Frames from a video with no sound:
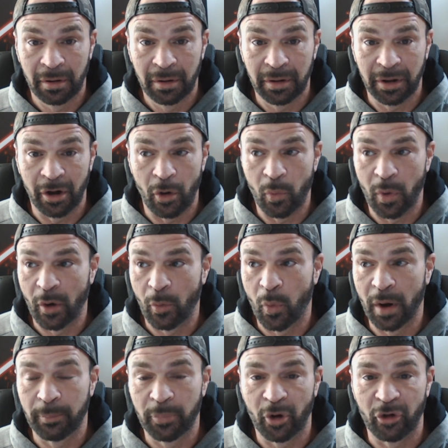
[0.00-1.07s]
You know, where
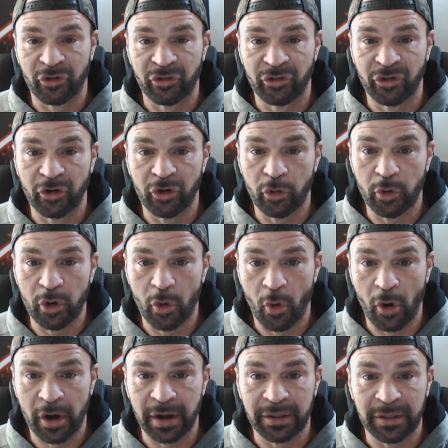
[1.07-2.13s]
one person's in New
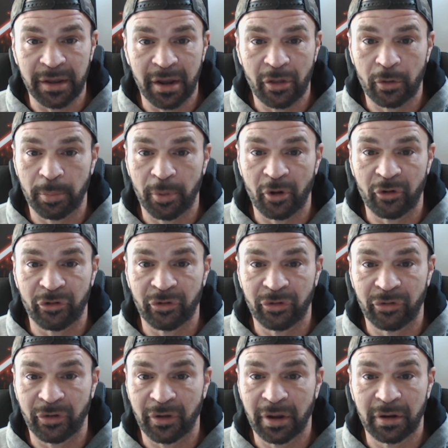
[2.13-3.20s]
York and the other
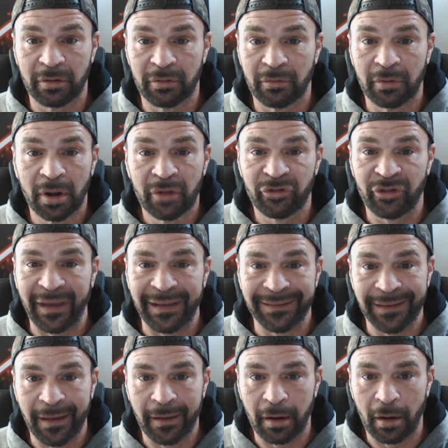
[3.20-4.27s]
person's in San
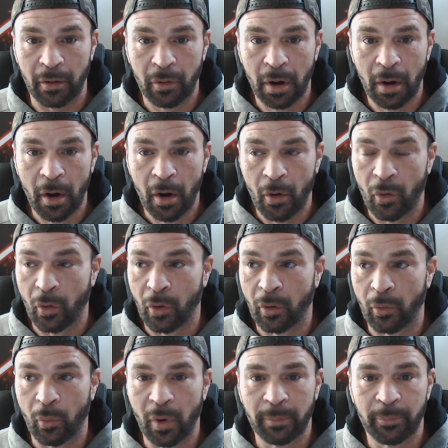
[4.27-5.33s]
Diego,
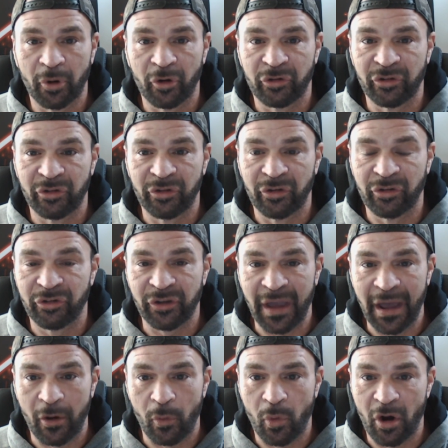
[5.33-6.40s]
or one person's in
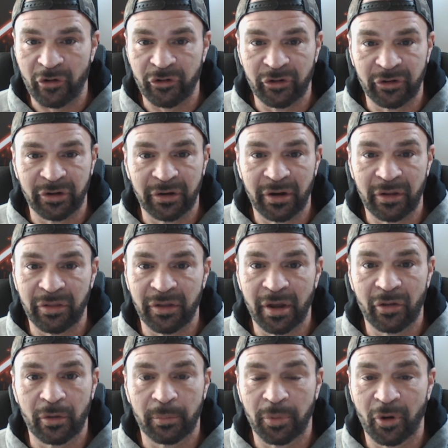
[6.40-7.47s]
Seattle, Washington, and the
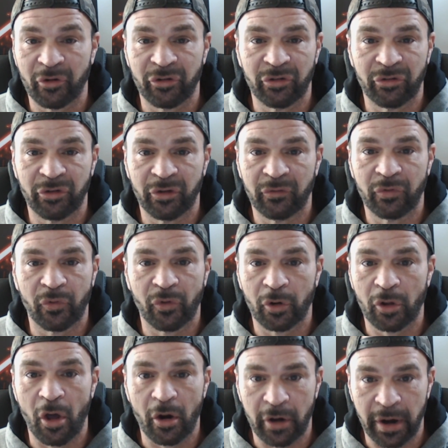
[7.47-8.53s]
other person's in
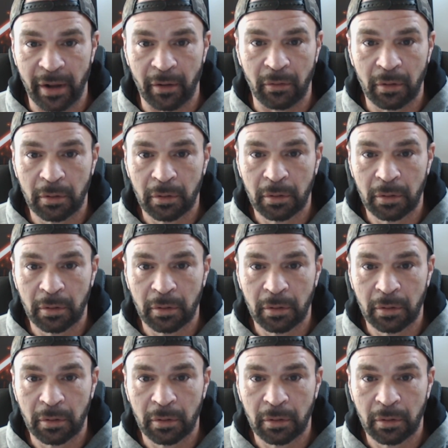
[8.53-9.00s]
Fort Lauderdale.